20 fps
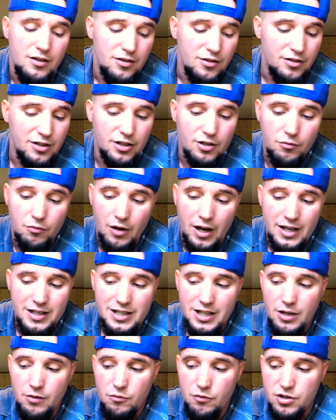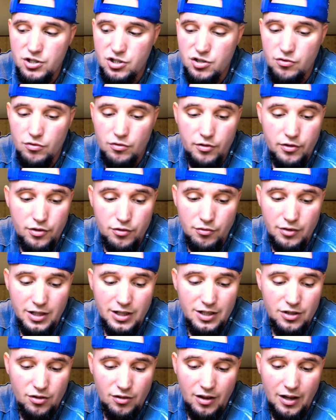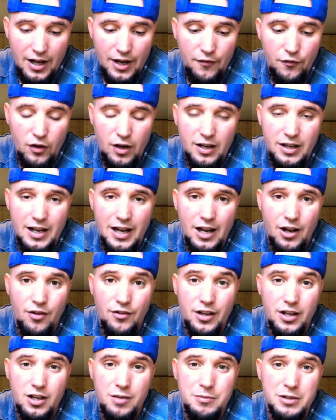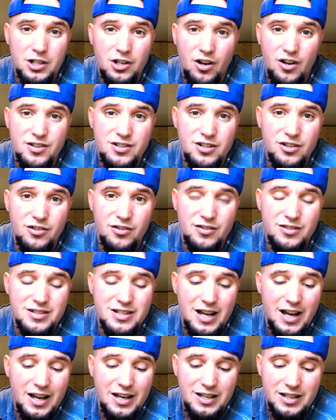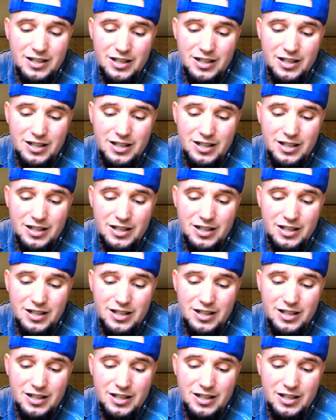You need to write down what you are doing in your life right now that could be causing your anxiety.